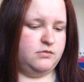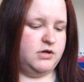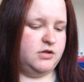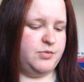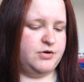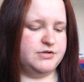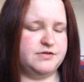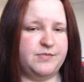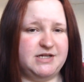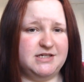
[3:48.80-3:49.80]
one of the bottles
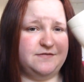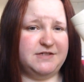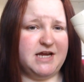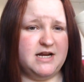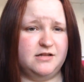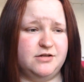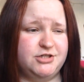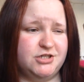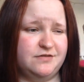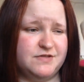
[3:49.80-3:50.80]
of my Dove tanning
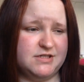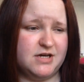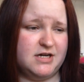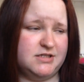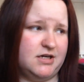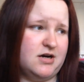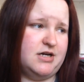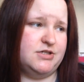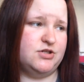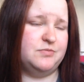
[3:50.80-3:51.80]
lotion, I've decided to
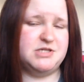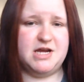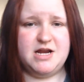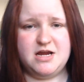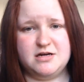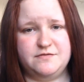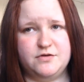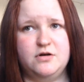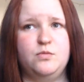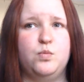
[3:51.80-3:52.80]
kind of stop tanning. I've
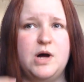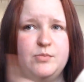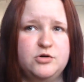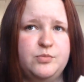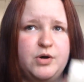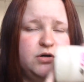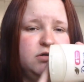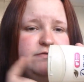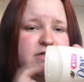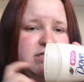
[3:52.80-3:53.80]
got one more
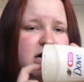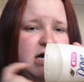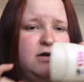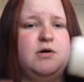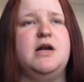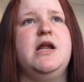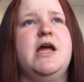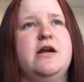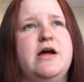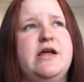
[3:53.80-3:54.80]
bottle of the dark one
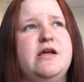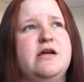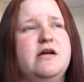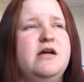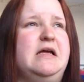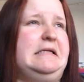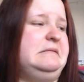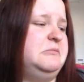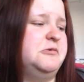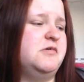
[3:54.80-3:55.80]
and I
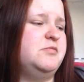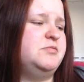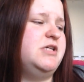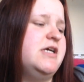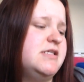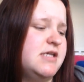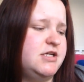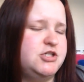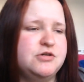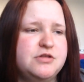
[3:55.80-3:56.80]
probably, I'd say
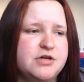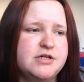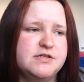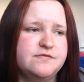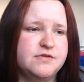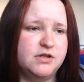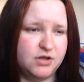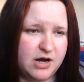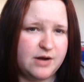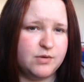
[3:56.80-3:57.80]
two-thirds of the
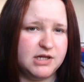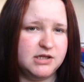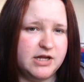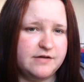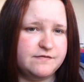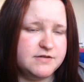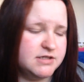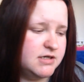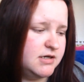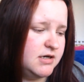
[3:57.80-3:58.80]
light one
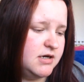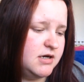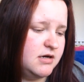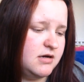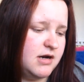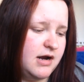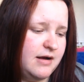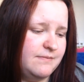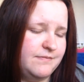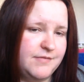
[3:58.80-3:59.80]
left.
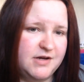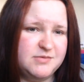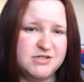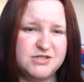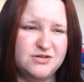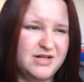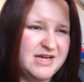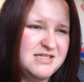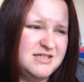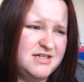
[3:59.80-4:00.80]
Um, I'm too
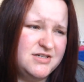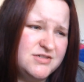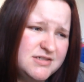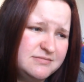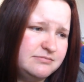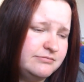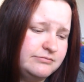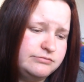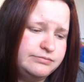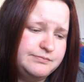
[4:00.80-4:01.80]
lazy to use it,
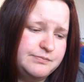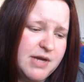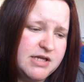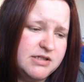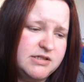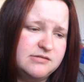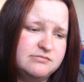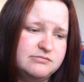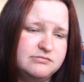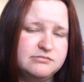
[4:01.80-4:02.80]
mainly.
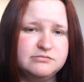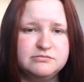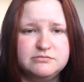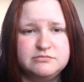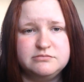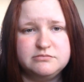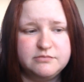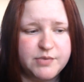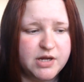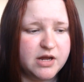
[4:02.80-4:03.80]

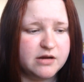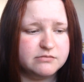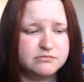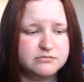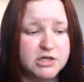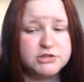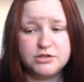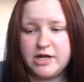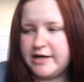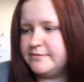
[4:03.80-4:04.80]
But yeah. I do
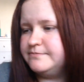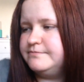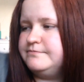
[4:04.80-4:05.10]
like it.